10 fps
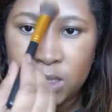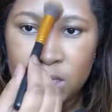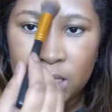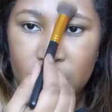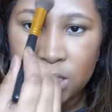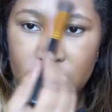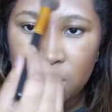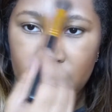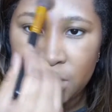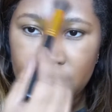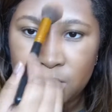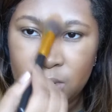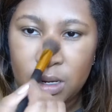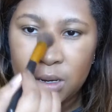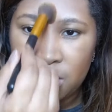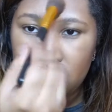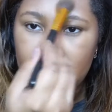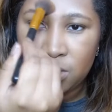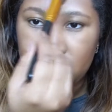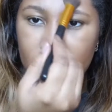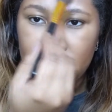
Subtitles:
Set the top bit as well.